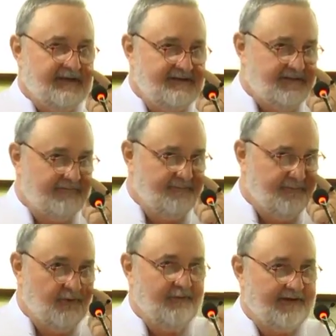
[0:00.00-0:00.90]
things are
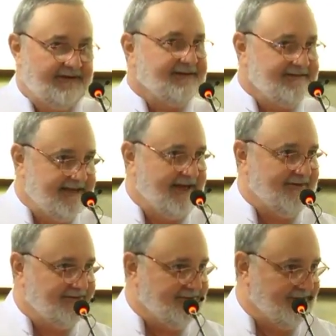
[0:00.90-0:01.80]
improving that he's
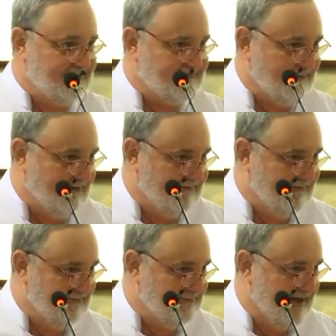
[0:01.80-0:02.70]
having to go so
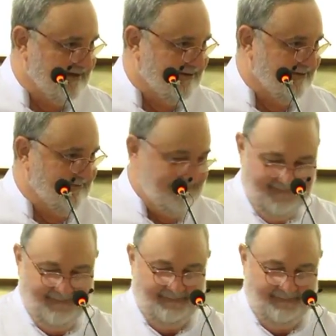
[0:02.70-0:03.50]
often back home.